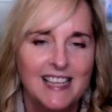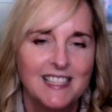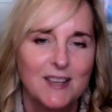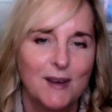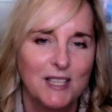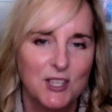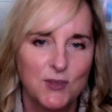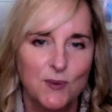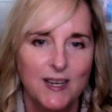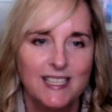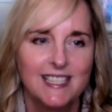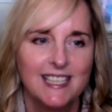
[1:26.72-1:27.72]
So I just
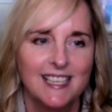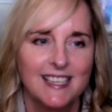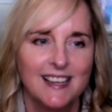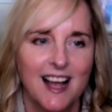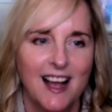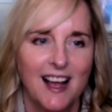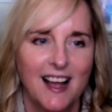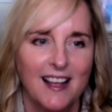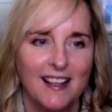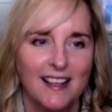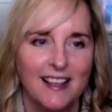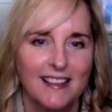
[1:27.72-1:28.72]
wanted to. Uh,
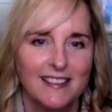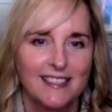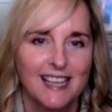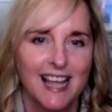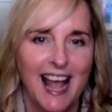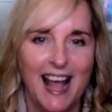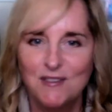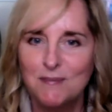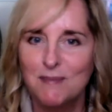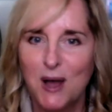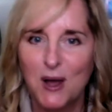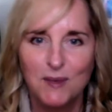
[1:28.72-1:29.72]
have a
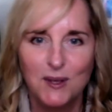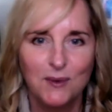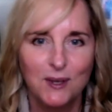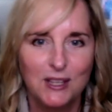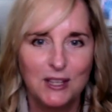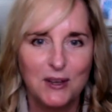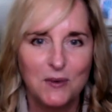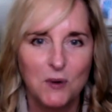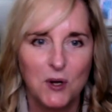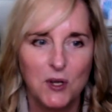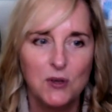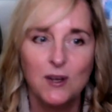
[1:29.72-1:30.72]
moment with you
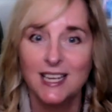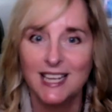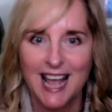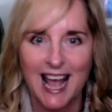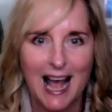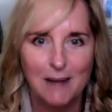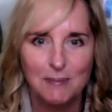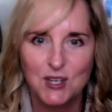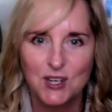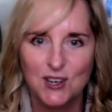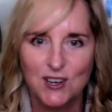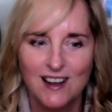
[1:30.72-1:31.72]
where you could
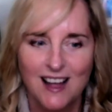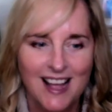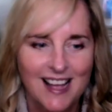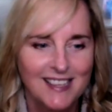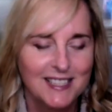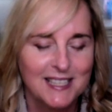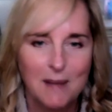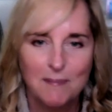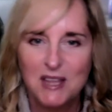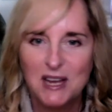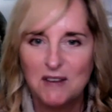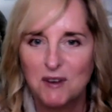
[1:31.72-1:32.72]
capture
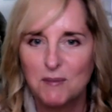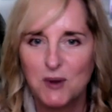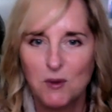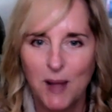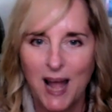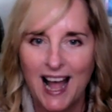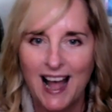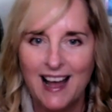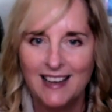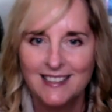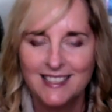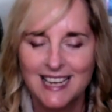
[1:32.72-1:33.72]
something from your
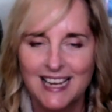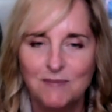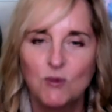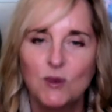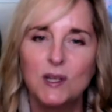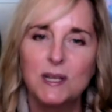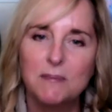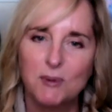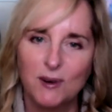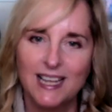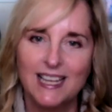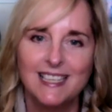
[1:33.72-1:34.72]
past and really
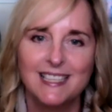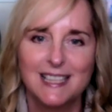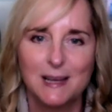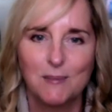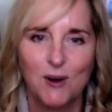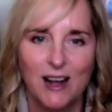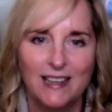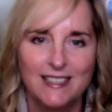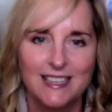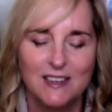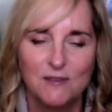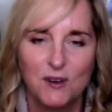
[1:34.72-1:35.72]
bring it into the
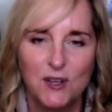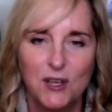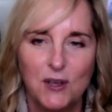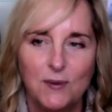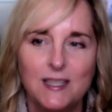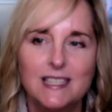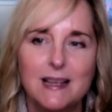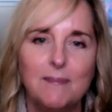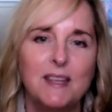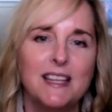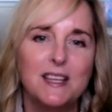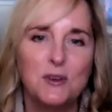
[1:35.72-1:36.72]
present for you and
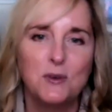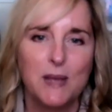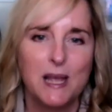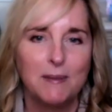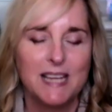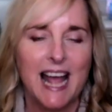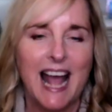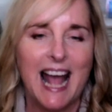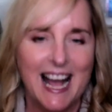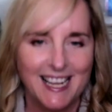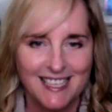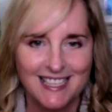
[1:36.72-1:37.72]
something that you'll be able to
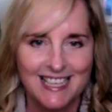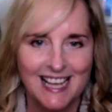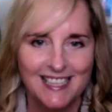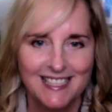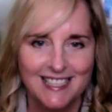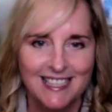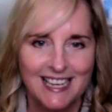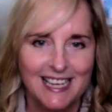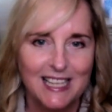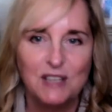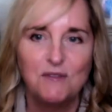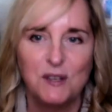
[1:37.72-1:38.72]
access
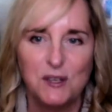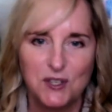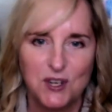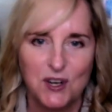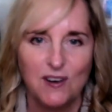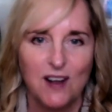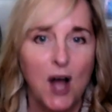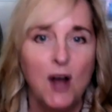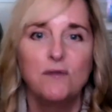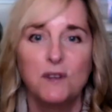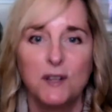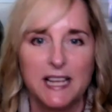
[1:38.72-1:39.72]
in the future,
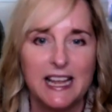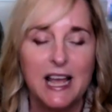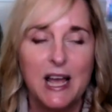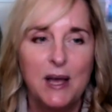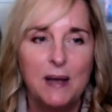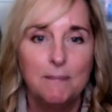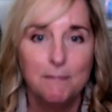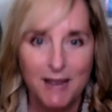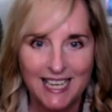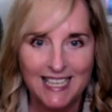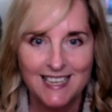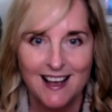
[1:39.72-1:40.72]
hopefully
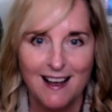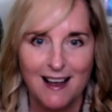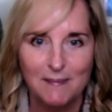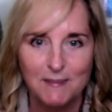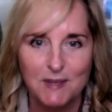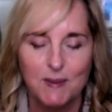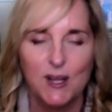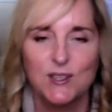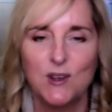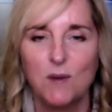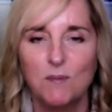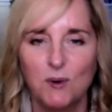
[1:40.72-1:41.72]
many times because our